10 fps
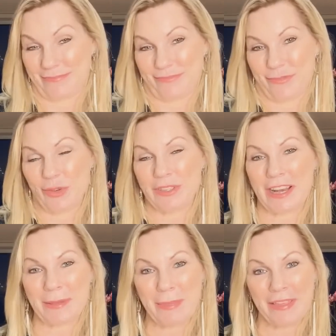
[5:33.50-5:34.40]
you're
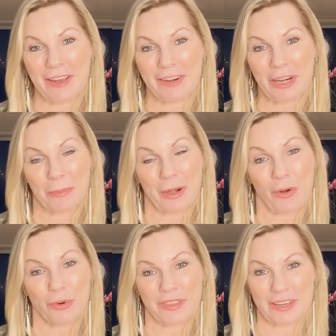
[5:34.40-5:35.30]
dating men that are a little bit
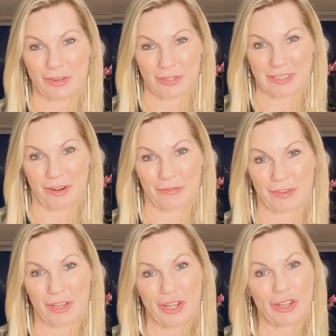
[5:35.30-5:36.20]
older than yourself.
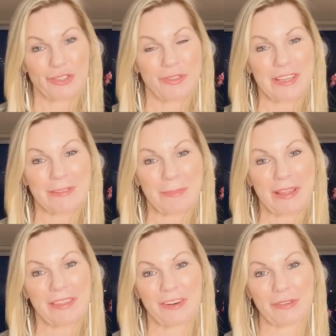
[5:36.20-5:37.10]
So these
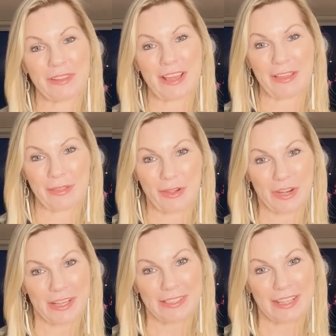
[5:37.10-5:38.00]
men that are in their
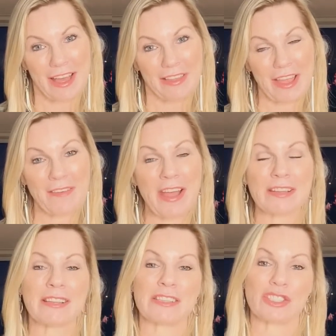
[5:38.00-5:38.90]
30s, they have
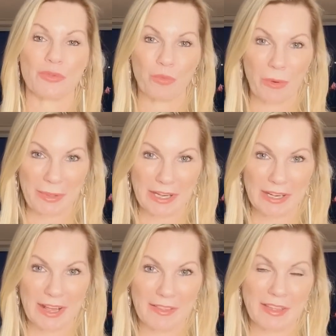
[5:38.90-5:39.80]
access to women
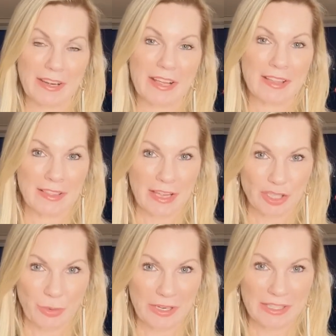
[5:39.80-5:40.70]
that are in their
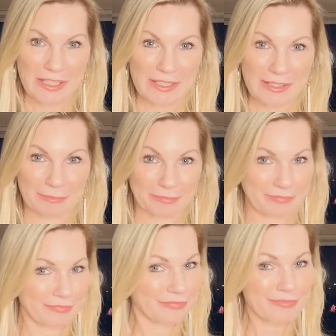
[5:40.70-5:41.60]
20s.
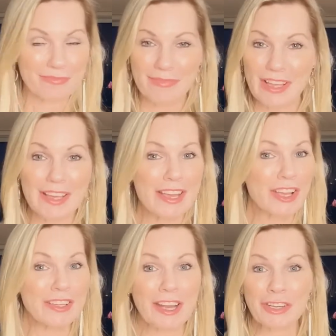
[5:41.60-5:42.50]

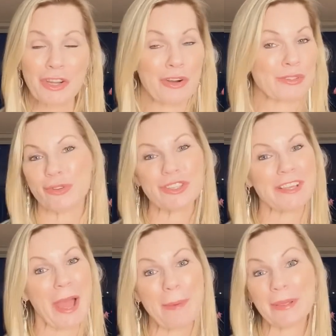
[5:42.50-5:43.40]
Young girls are just
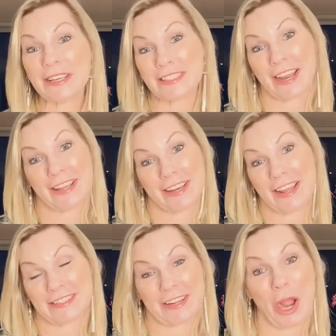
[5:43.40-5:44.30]
happy to take it
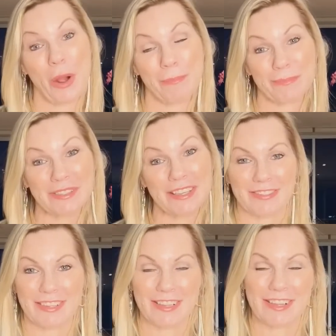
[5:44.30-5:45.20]
as it comes.
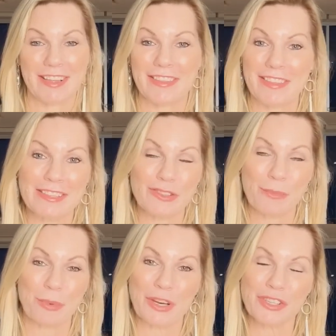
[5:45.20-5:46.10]
There's no
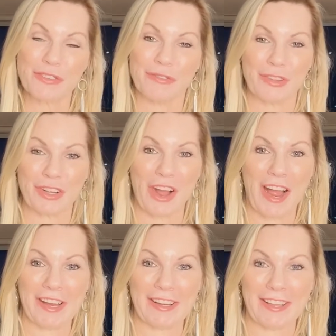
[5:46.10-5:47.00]
pressure for the guy